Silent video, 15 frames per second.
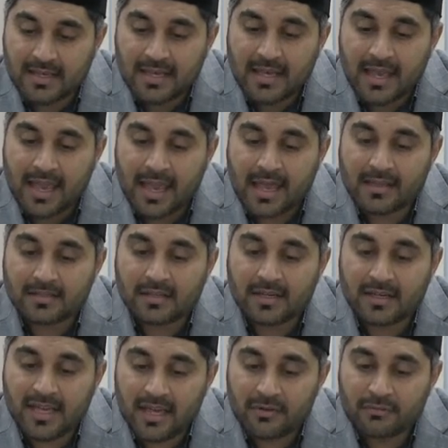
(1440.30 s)
and the
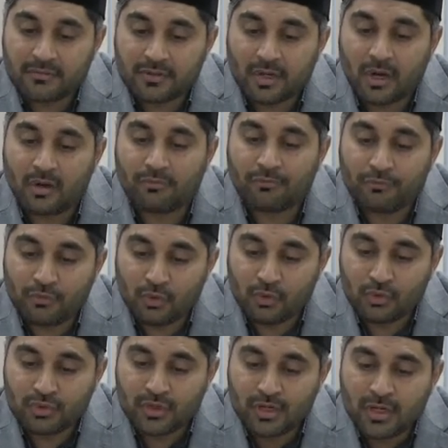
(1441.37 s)
gift of
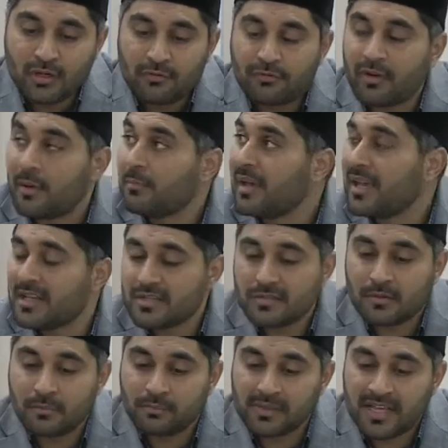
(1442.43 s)
fruit from his
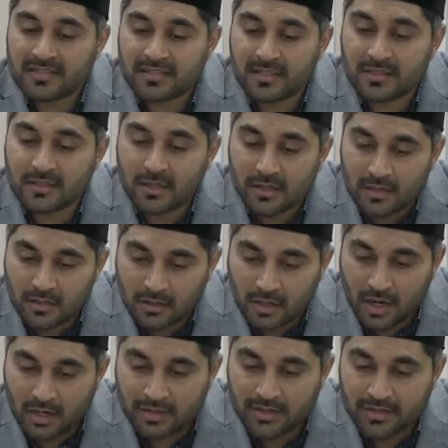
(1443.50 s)
blessed
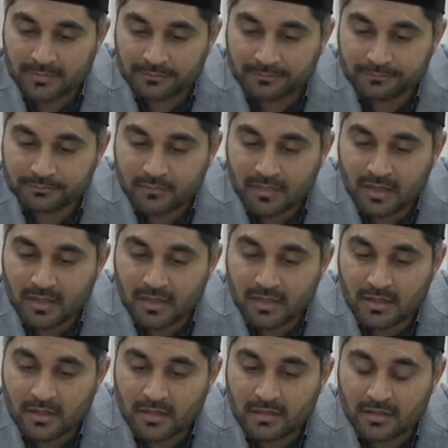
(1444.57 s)
garden.
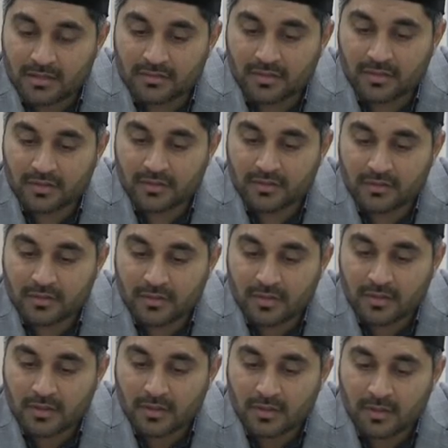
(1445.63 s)
This is
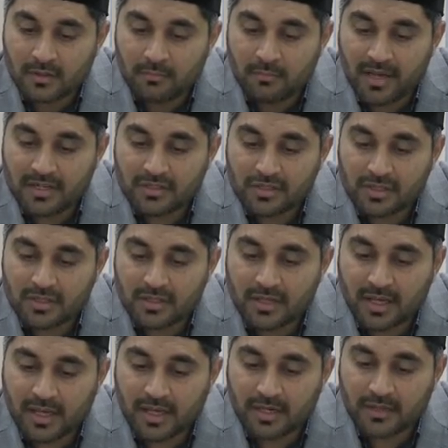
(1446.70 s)
mentioned
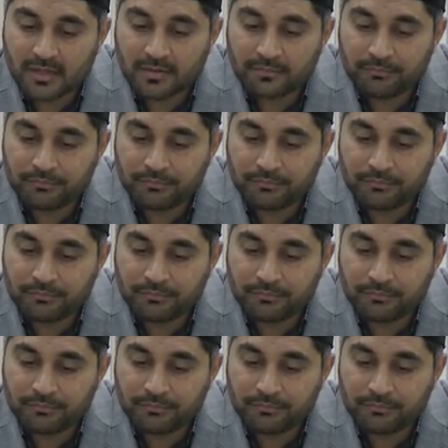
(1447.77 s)
in